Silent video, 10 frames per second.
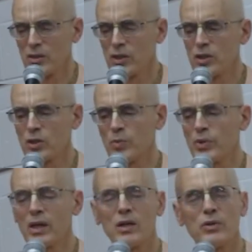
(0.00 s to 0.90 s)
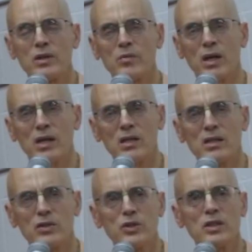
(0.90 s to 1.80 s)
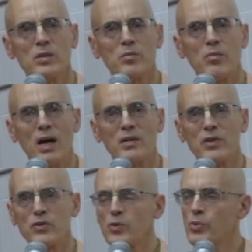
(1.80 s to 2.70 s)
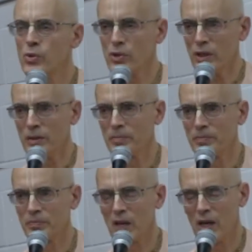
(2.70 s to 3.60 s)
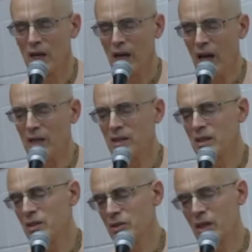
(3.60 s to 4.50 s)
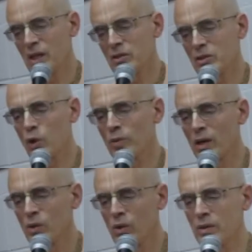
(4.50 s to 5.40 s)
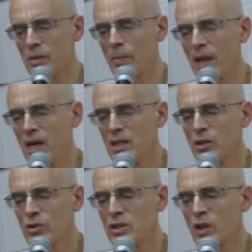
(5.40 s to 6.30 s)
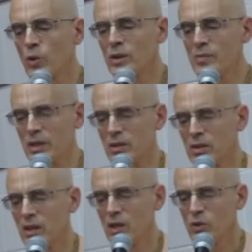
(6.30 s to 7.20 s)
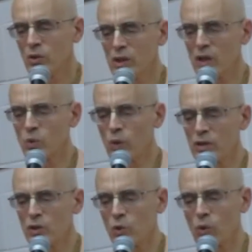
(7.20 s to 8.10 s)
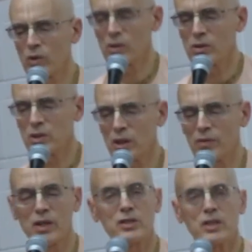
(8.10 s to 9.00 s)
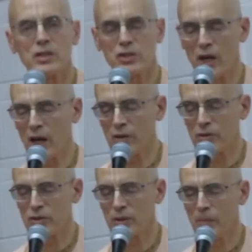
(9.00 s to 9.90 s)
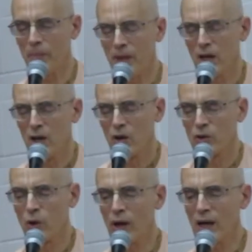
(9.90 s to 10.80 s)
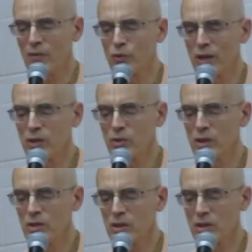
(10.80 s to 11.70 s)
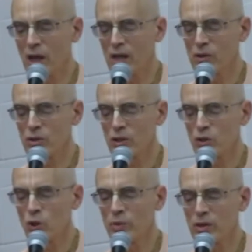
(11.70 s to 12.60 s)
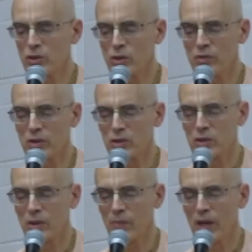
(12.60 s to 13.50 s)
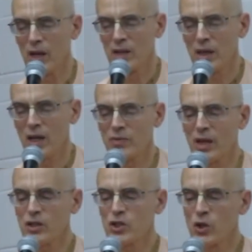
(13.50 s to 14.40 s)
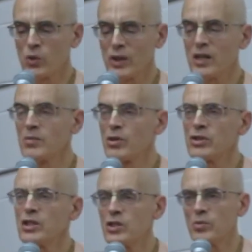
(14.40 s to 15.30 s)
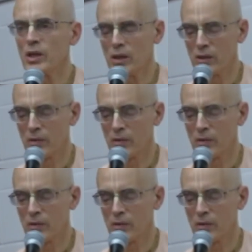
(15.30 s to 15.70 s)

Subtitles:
This is a prayer written by Srila Madhavendra Puri. And he says, O my Lord, there is no limit to the unwanted orders of lusty desires. Although I have rendered these desires so much service, they have not shown any mercy to me.